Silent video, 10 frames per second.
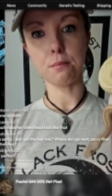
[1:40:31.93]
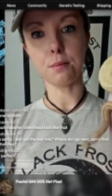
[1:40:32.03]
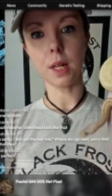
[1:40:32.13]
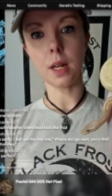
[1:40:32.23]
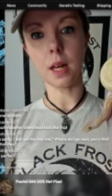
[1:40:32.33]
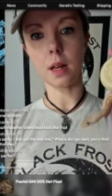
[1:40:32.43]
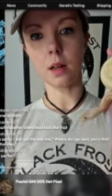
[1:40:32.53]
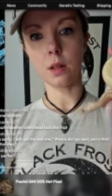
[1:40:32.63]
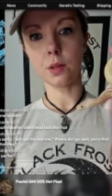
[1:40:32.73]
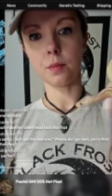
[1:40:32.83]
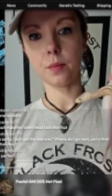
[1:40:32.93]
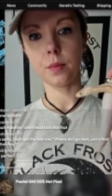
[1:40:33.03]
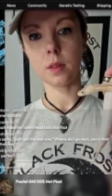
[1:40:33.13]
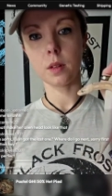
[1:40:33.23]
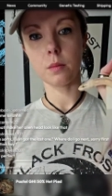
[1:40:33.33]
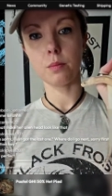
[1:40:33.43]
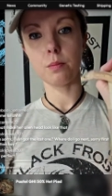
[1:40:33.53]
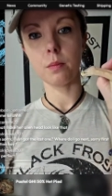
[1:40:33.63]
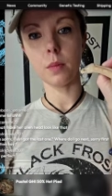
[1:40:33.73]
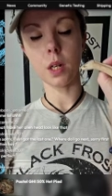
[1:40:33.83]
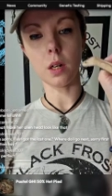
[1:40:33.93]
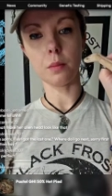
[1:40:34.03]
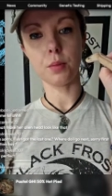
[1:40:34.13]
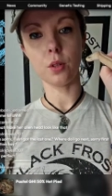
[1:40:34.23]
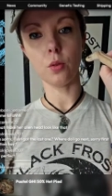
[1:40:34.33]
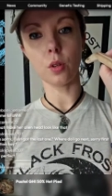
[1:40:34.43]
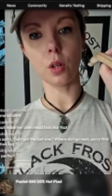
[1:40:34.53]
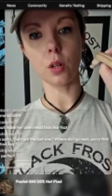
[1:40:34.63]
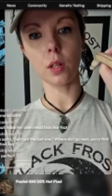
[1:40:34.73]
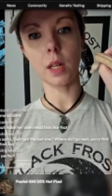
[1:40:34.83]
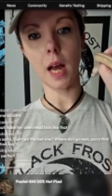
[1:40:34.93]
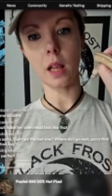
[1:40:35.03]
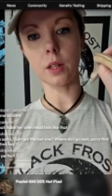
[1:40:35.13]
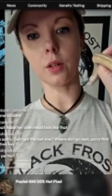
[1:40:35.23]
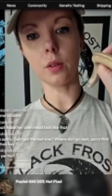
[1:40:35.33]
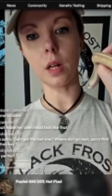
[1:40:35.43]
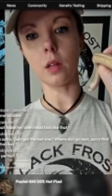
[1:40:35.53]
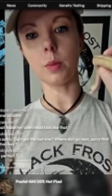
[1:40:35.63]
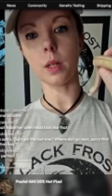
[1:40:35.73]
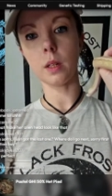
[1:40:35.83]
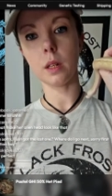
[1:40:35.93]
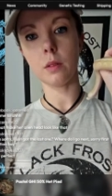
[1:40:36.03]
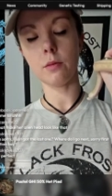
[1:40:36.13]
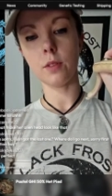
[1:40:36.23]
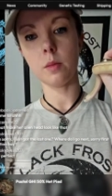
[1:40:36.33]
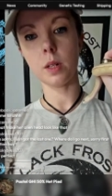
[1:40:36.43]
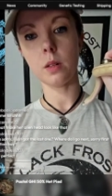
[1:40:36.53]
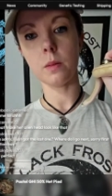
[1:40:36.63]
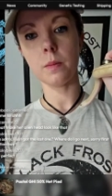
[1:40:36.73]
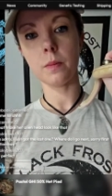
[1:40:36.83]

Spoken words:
banana pewter calico yellow belly female.